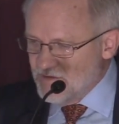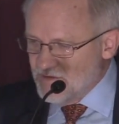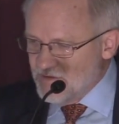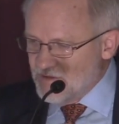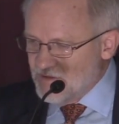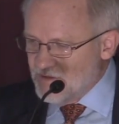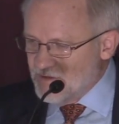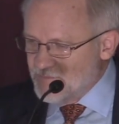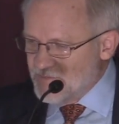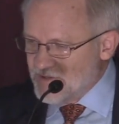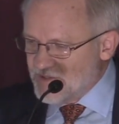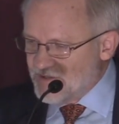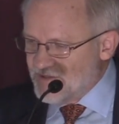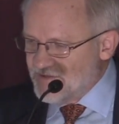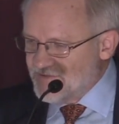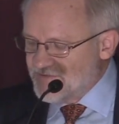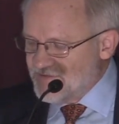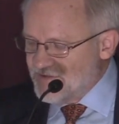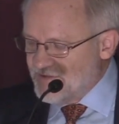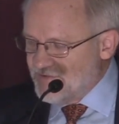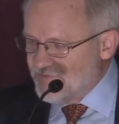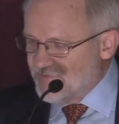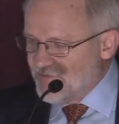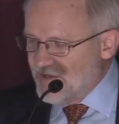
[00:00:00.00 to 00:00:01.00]
uh, because
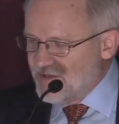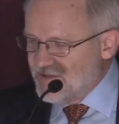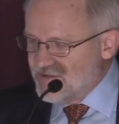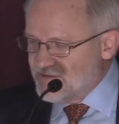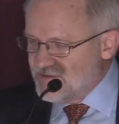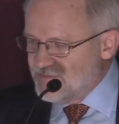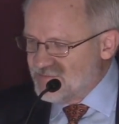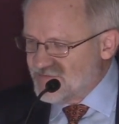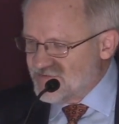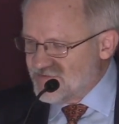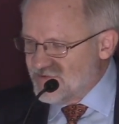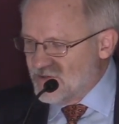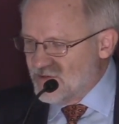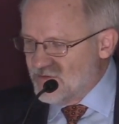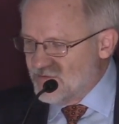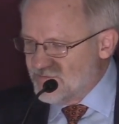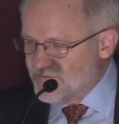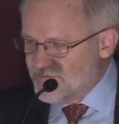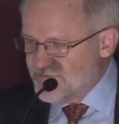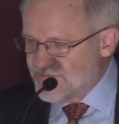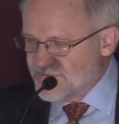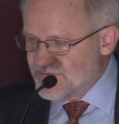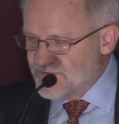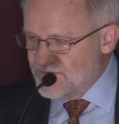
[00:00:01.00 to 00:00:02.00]
they find
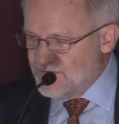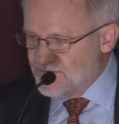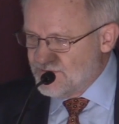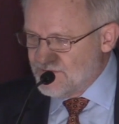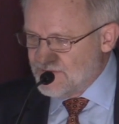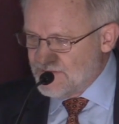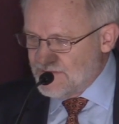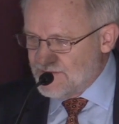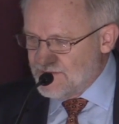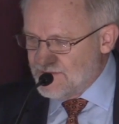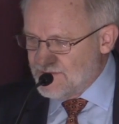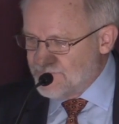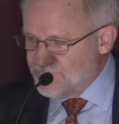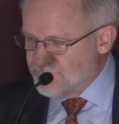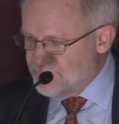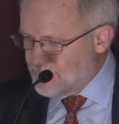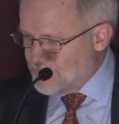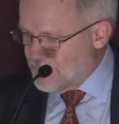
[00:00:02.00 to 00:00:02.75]
themselves in the,